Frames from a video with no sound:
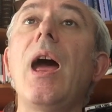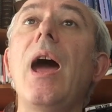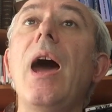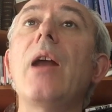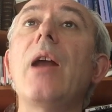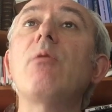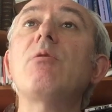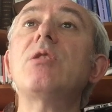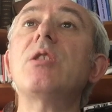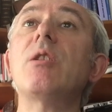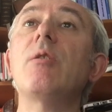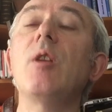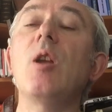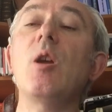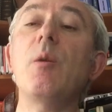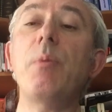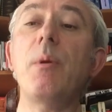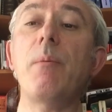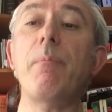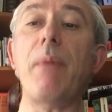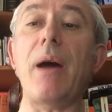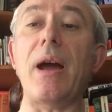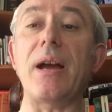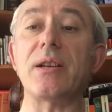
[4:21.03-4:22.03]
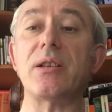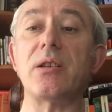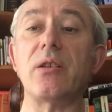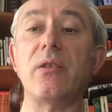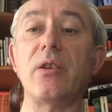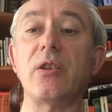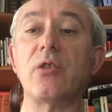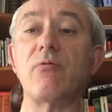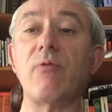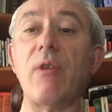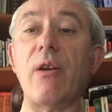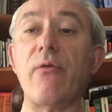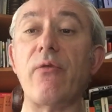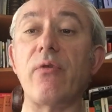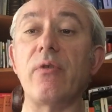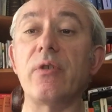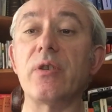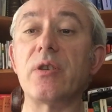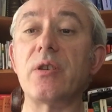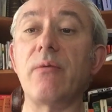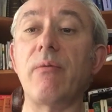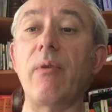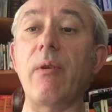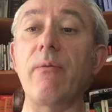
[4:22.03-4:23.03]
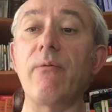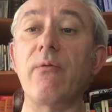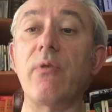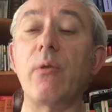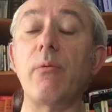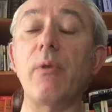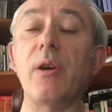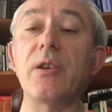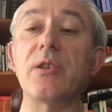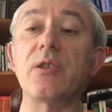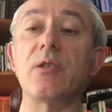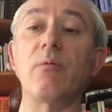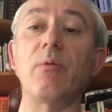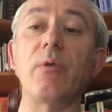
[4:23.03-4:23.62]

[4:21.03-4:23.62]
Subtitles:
And also looping back to this reference of influenza